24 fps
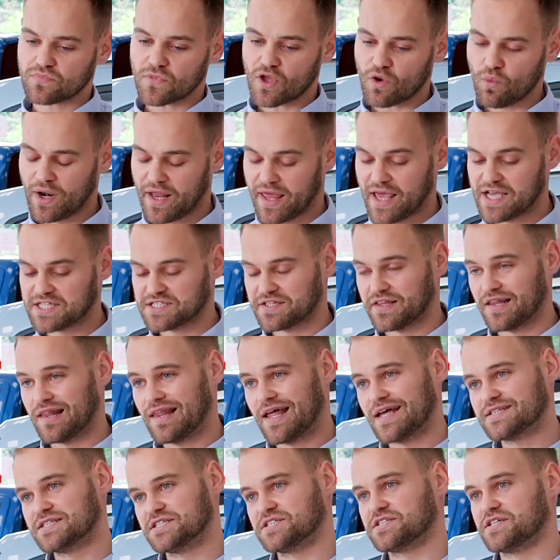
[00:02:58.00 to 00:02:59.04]
when it gets to the
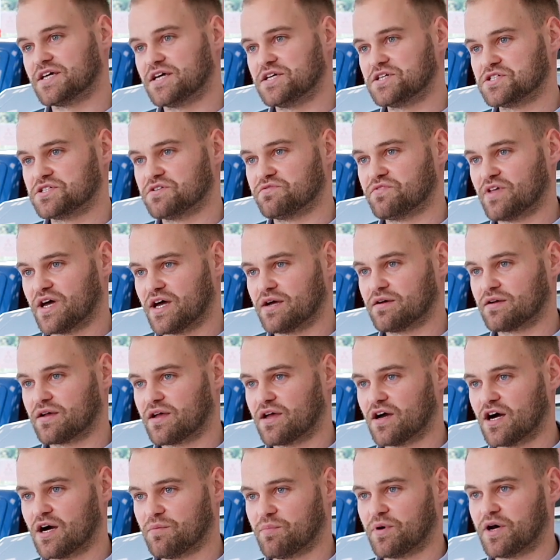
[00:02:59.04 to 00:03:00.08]
latter stages of that
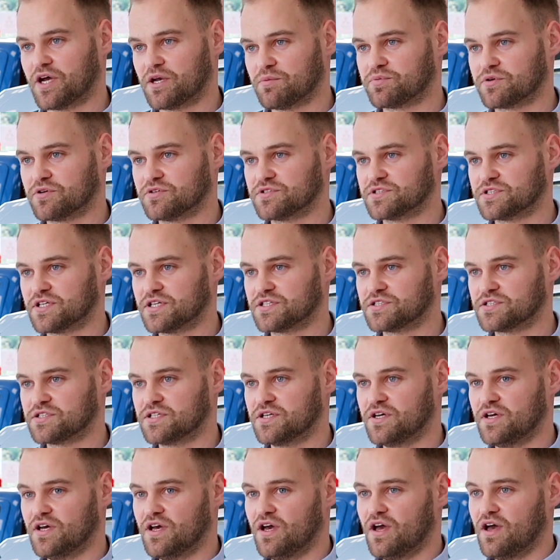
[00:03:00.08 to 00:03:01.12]
car buying process,
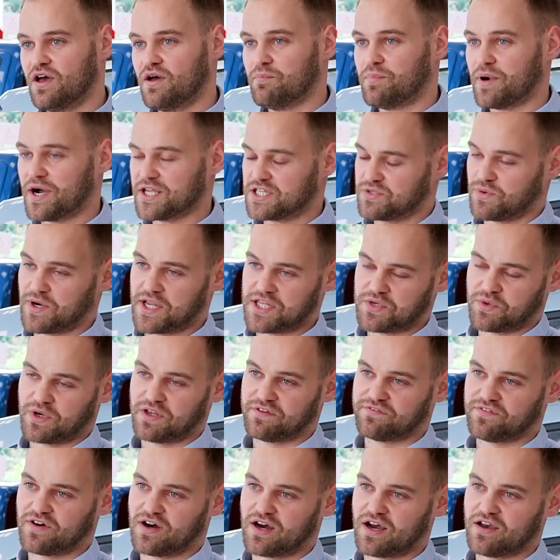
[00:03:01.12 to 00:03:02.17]
by
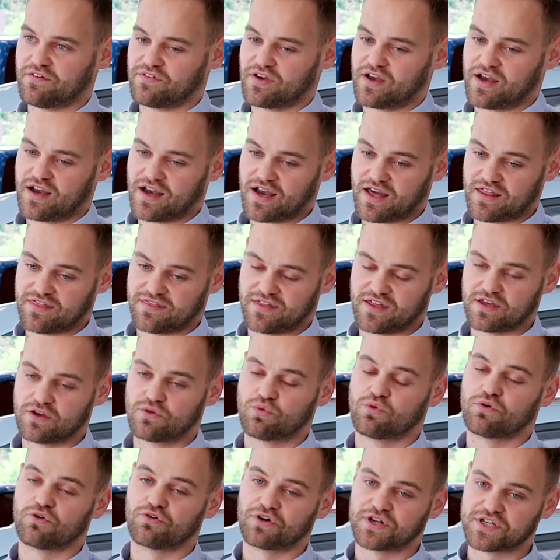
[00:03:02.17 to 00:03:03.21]
2025, I
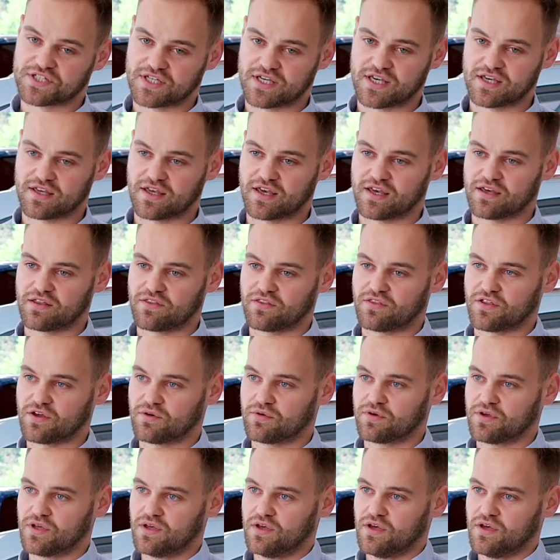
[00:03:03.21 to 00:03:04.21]
think we're already seeing it, that